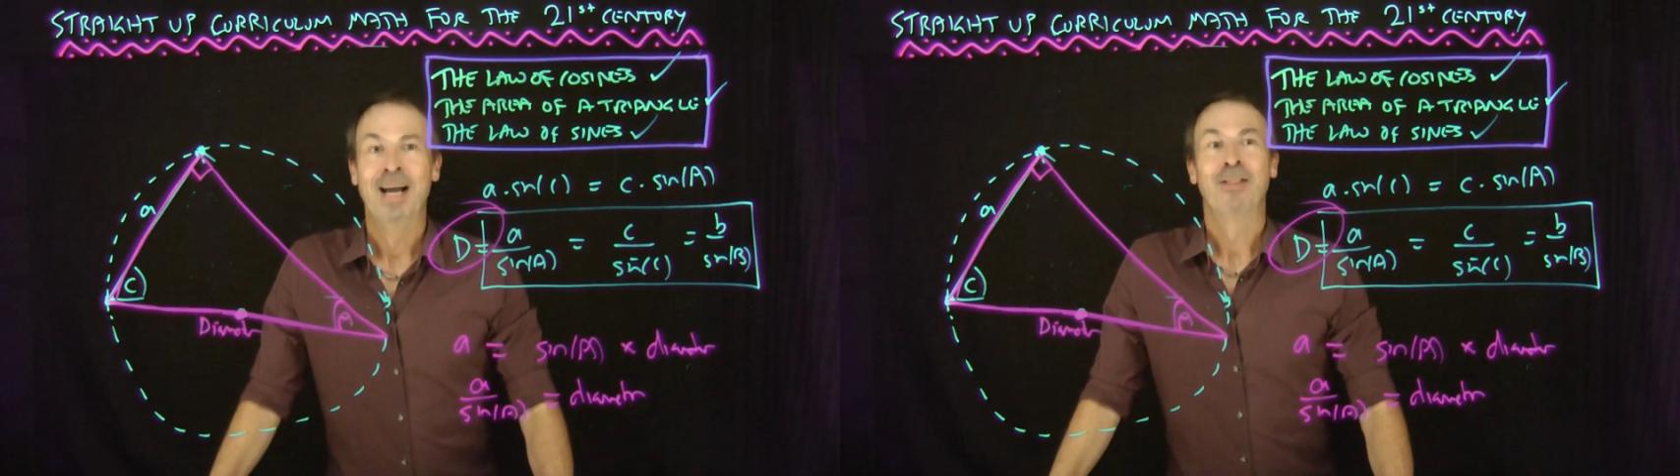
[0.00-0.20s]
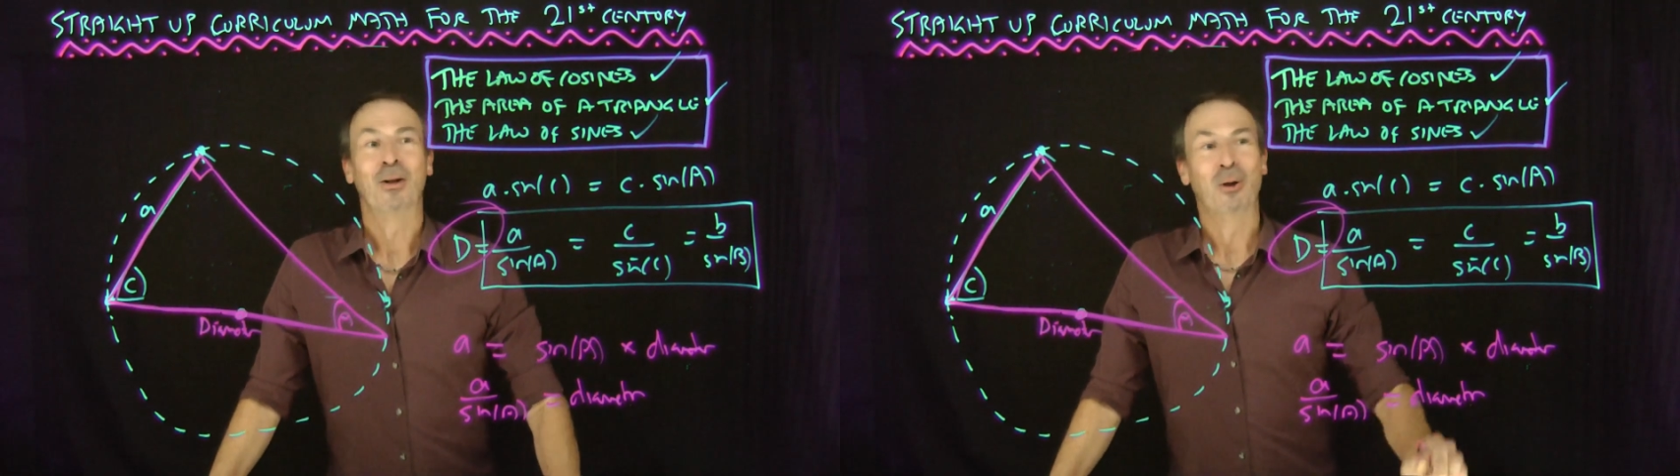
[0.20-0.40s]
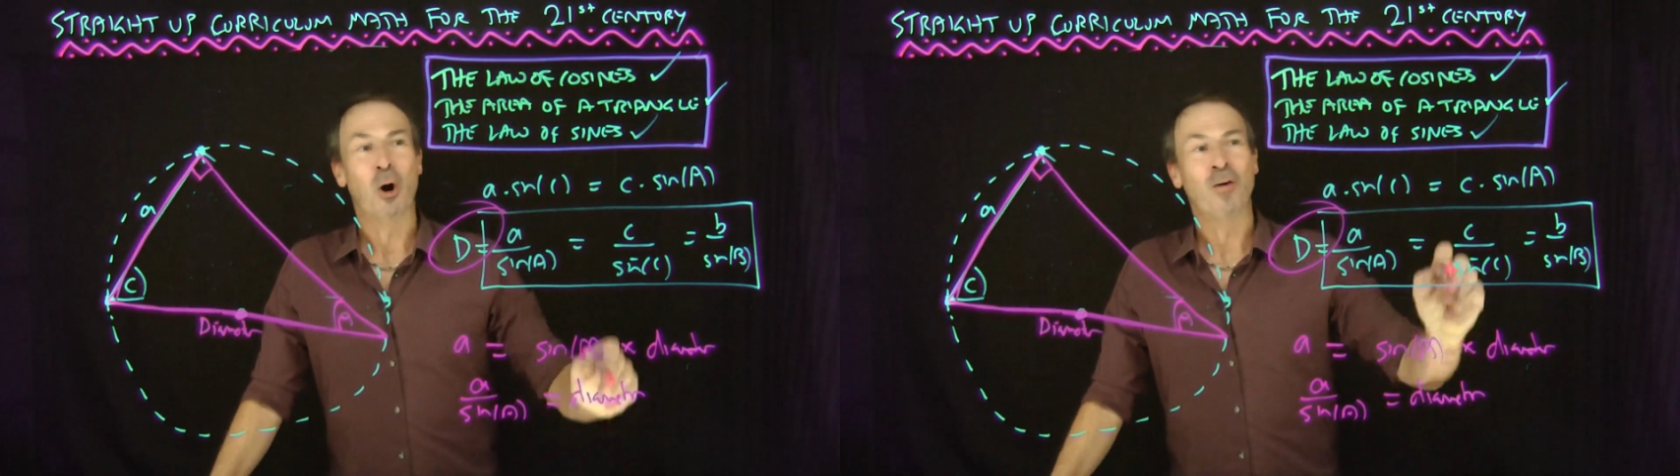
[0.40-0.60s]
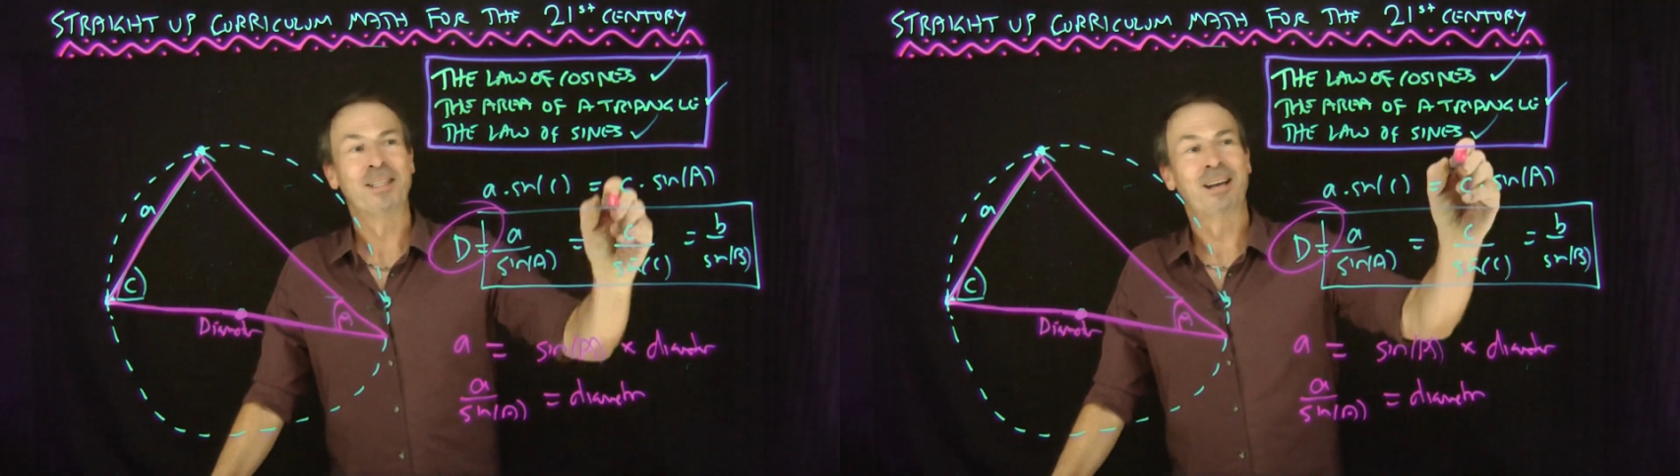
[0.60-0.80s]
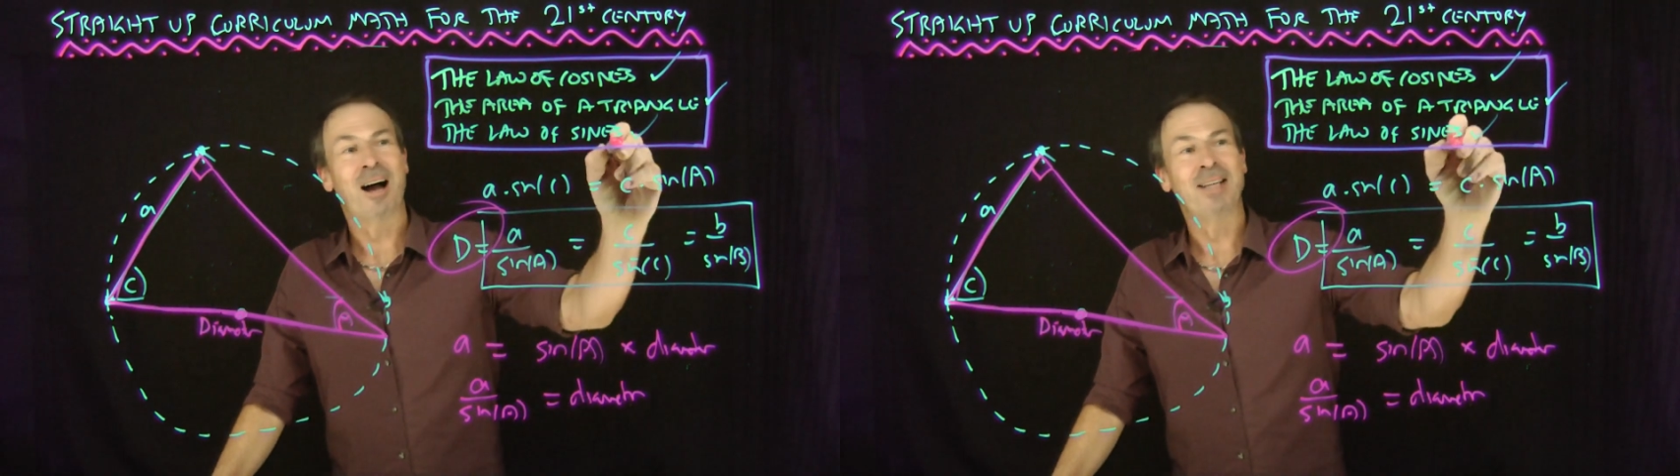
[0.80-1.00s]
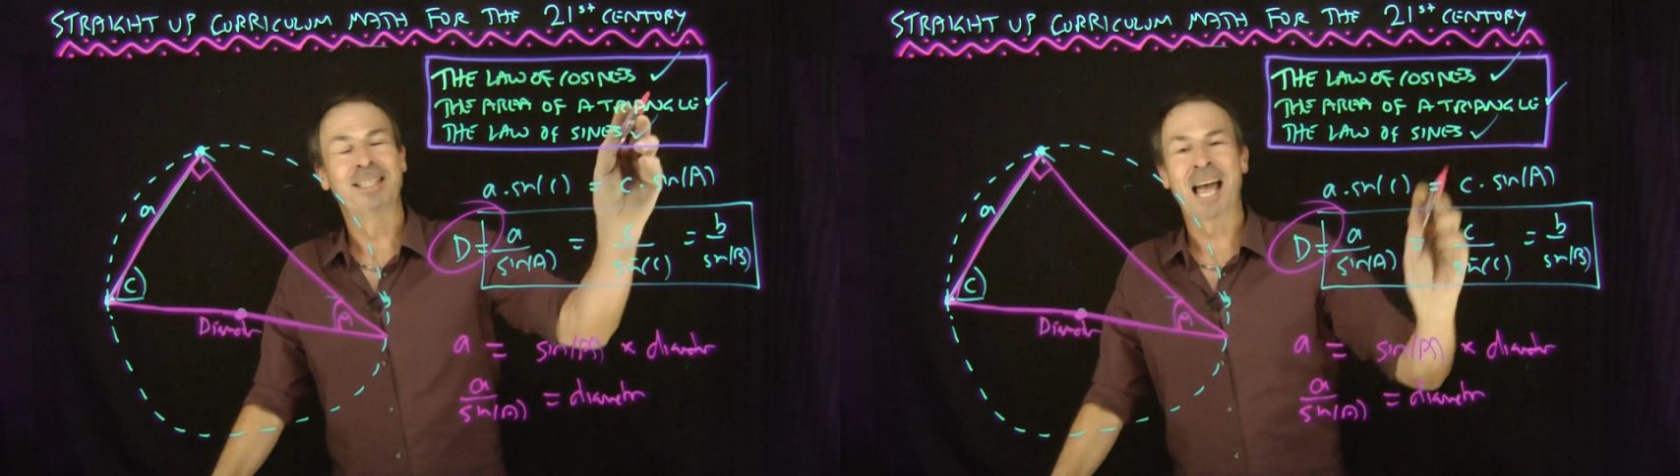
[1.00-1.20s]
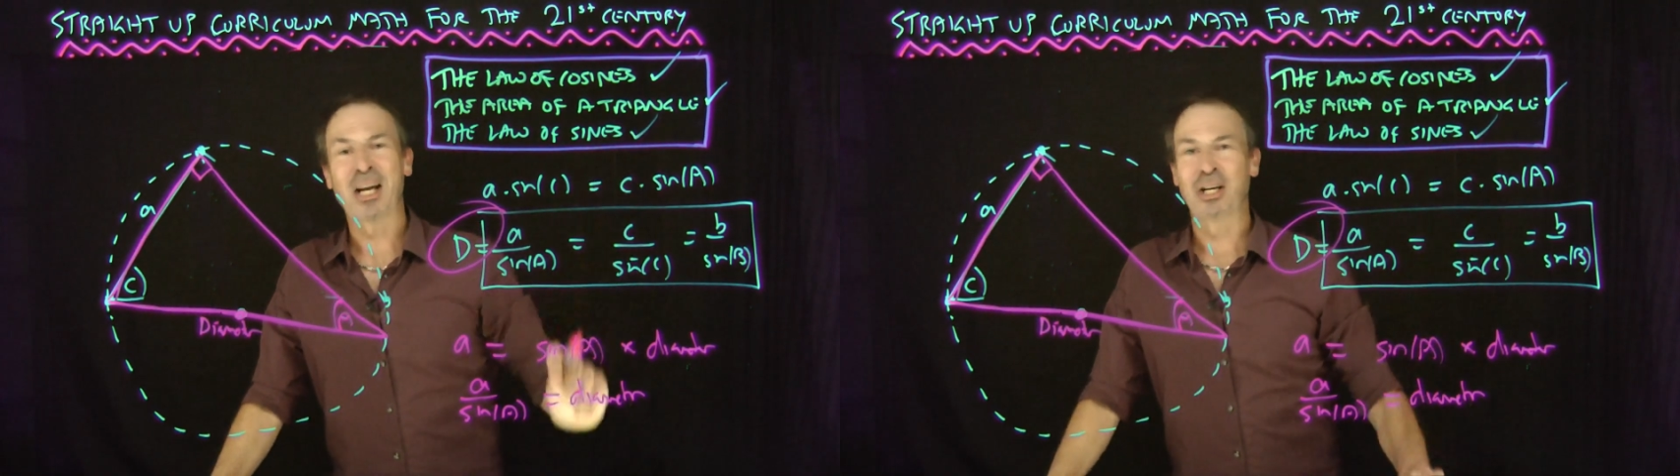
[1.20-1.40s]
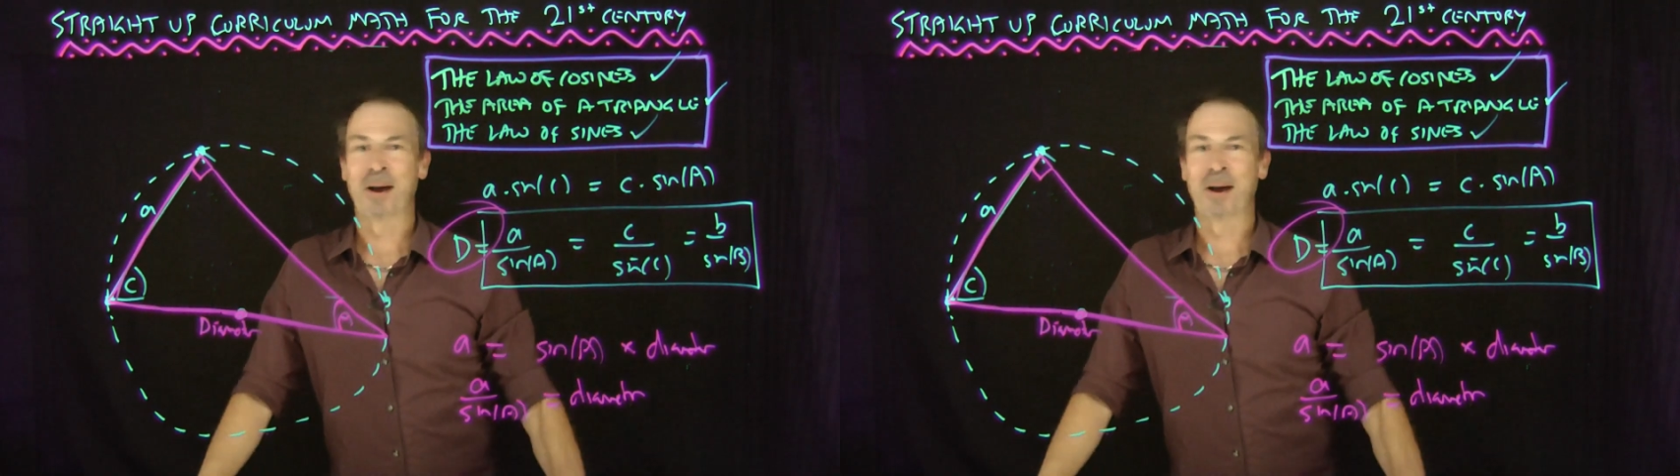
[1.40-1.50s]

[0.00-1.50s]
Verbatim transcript: The law of sines is actually